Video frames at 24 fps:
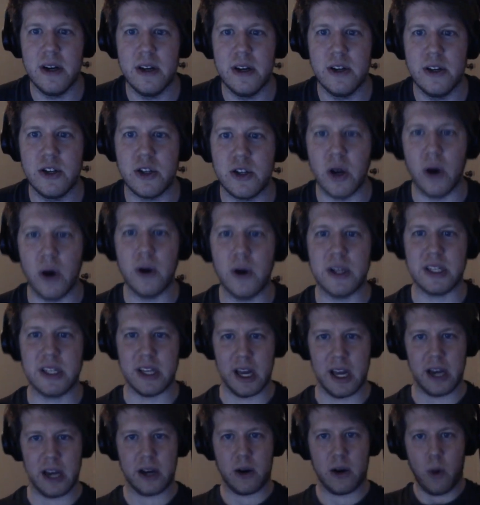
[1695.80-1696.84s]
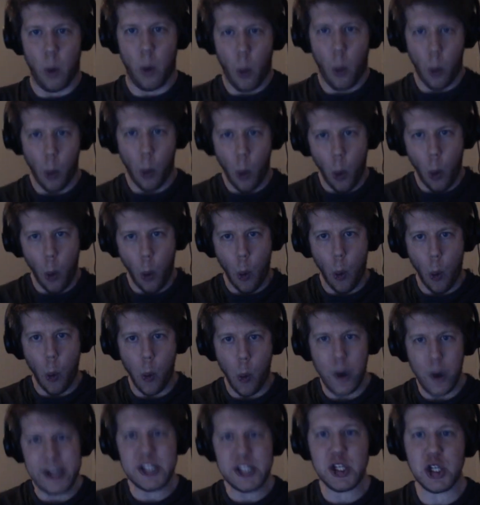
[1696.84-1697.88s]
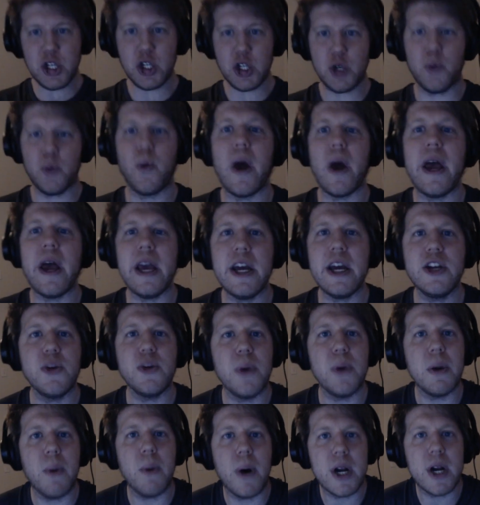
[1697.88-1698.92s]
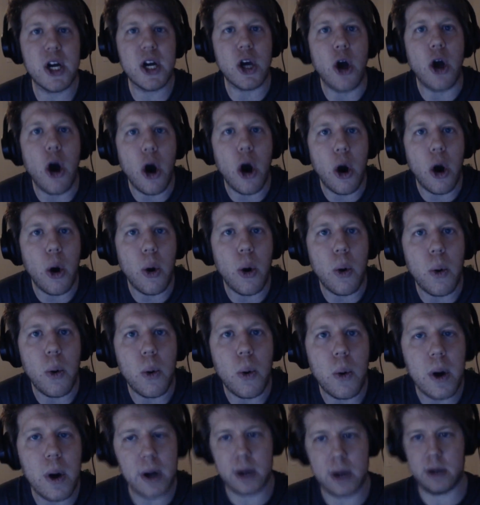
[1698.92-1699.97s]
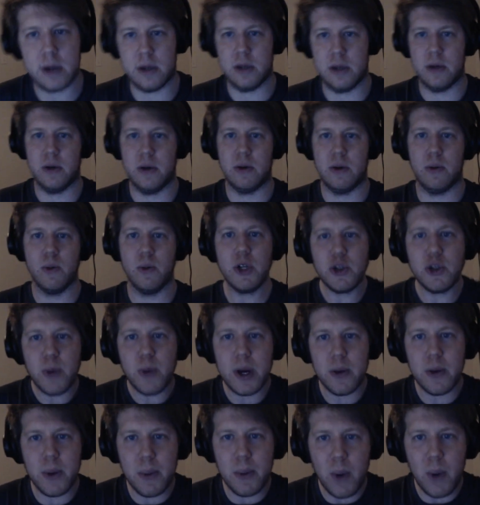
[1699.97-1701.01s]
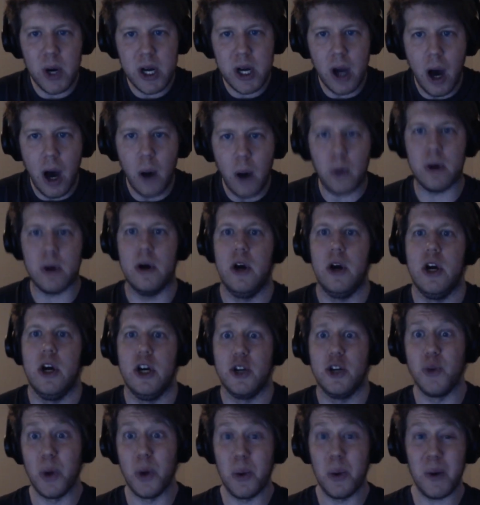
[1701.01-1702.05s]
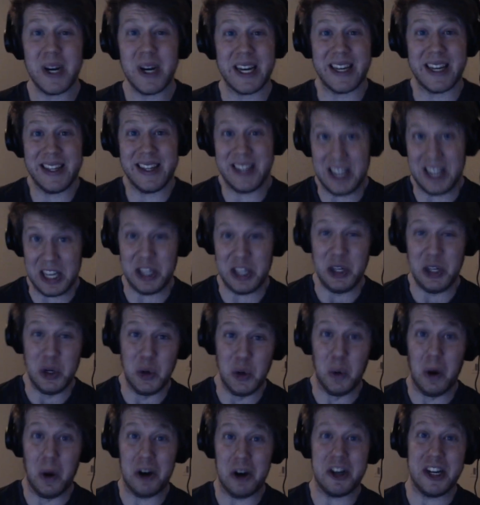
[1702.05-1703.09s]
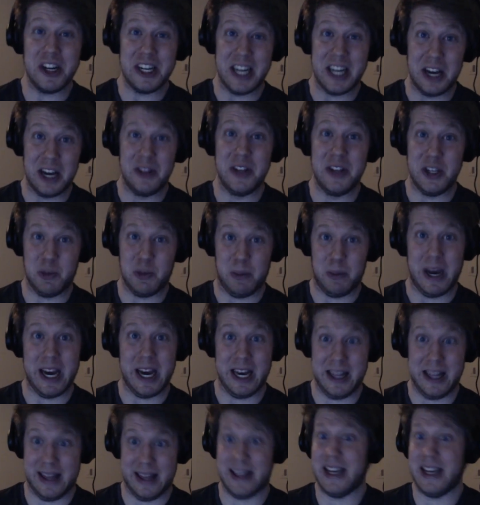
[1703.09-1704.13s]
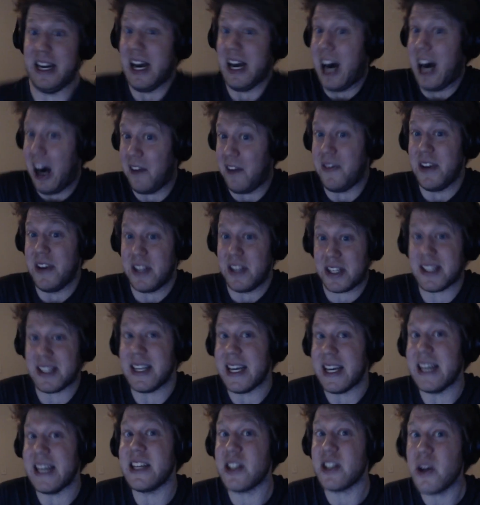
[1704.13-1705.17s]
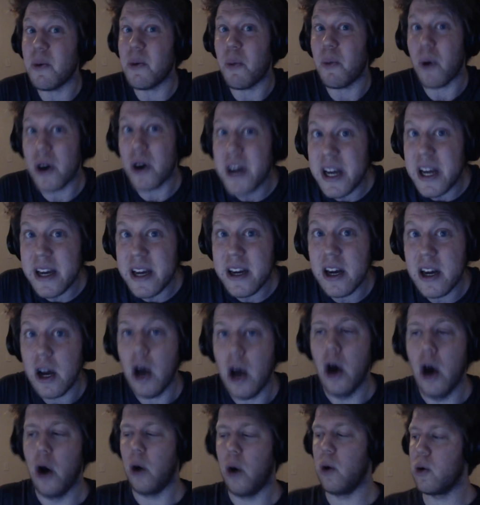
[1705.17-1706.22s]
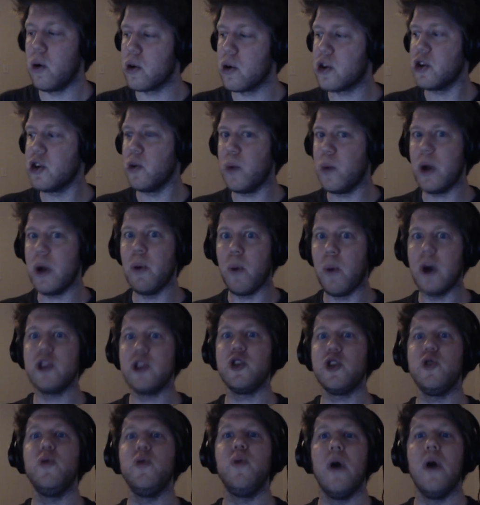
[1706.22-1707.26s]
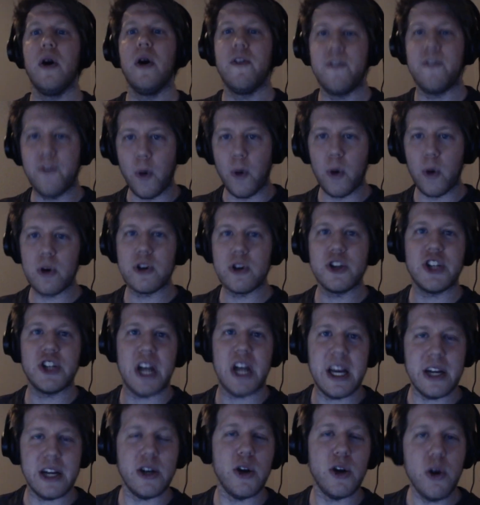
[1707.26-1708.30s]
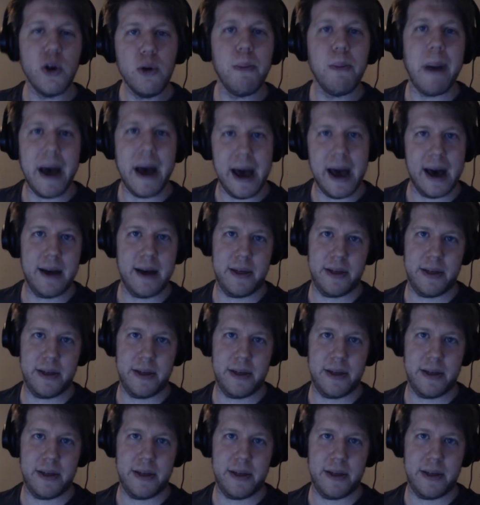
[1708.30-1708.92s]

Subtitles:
So it's like, which way do we want to go? Which way do we want to go? Do we want to continue walking down this path that obviously isn't working? Or do we want to forge a new path?